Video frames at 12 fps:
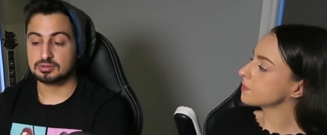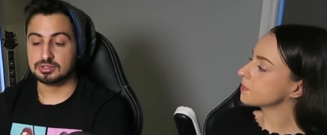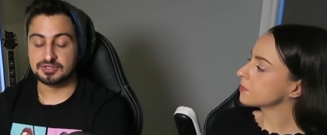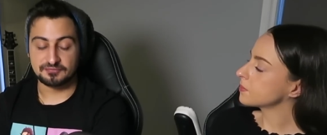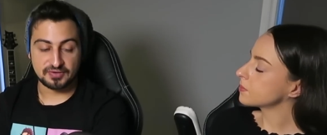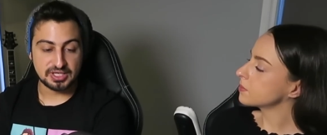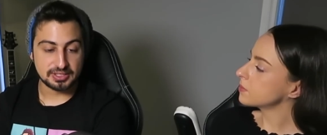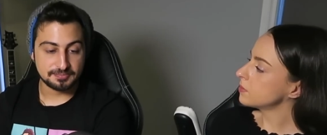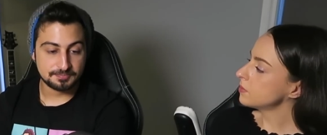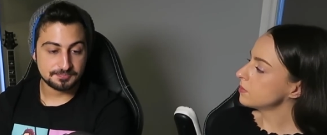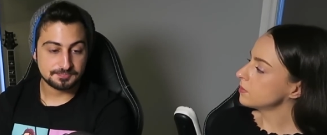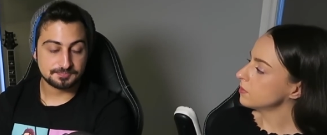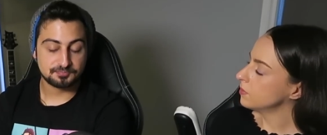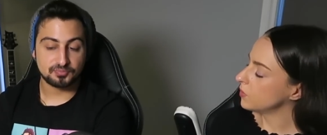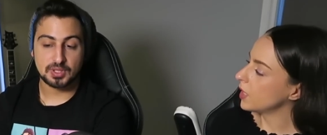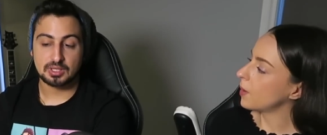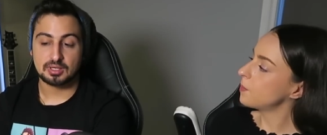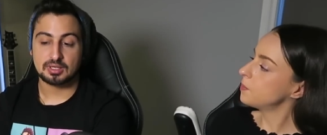Speaker 1: defeat him.
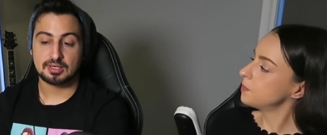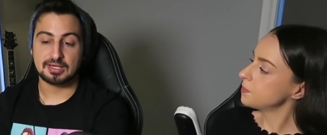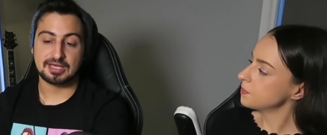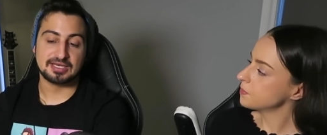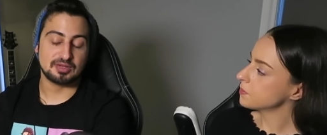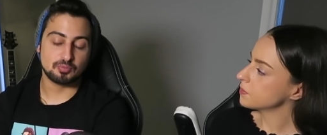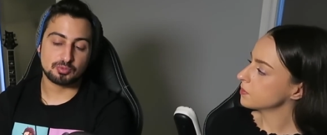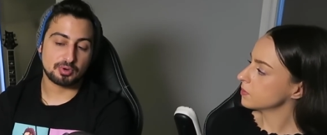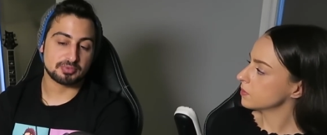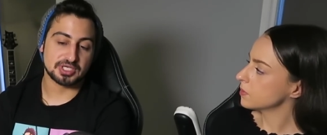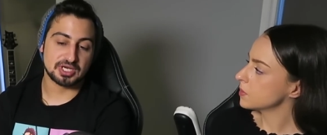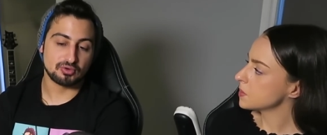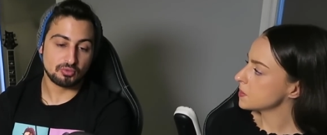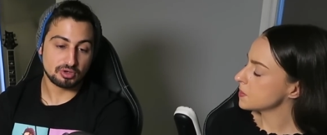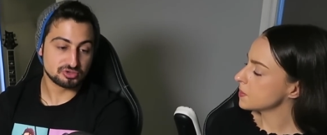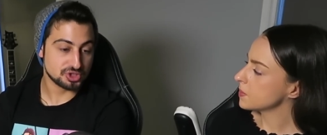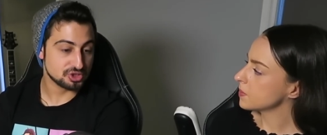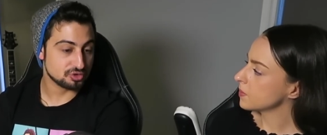Yeah. And then we'll probably get
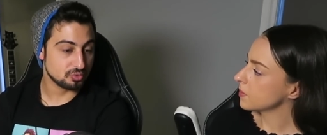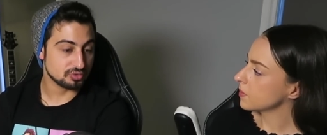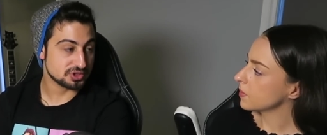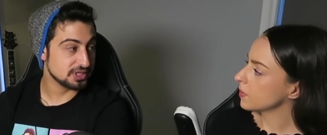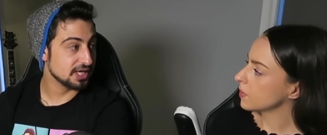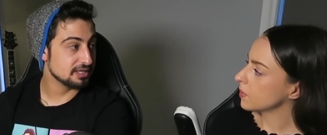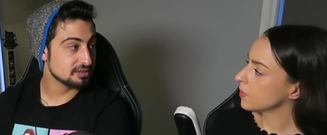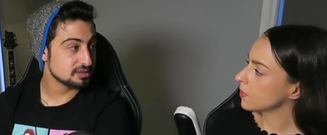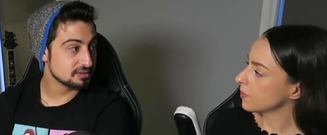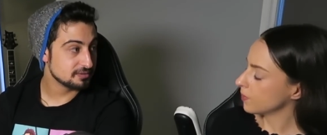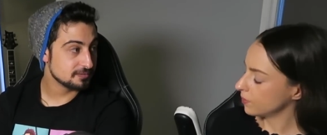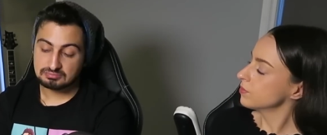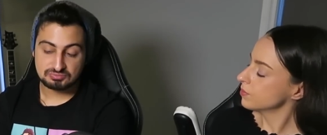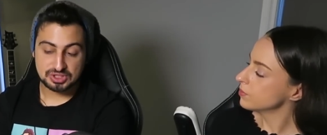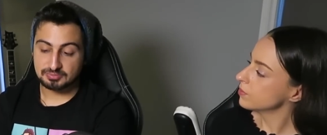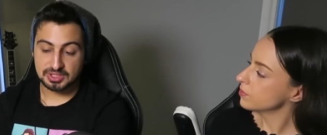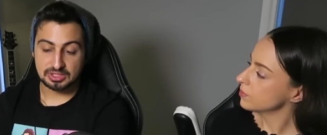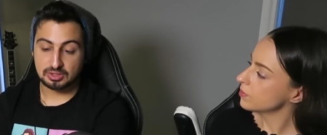Orochi towards the end,
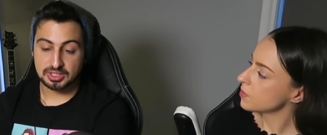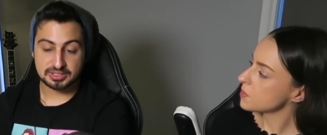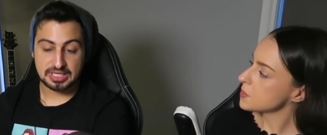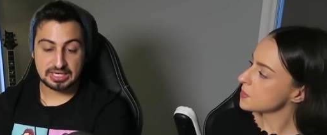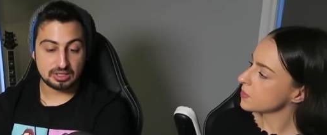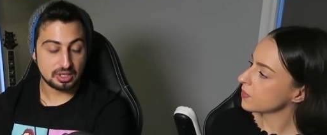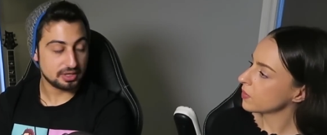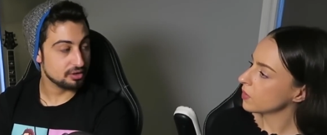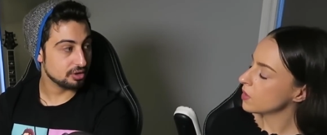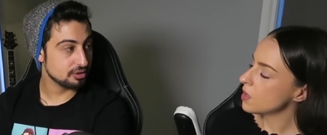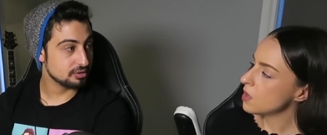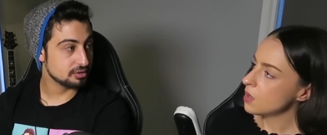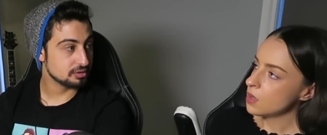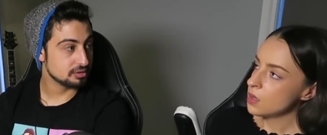something like that. I don't know.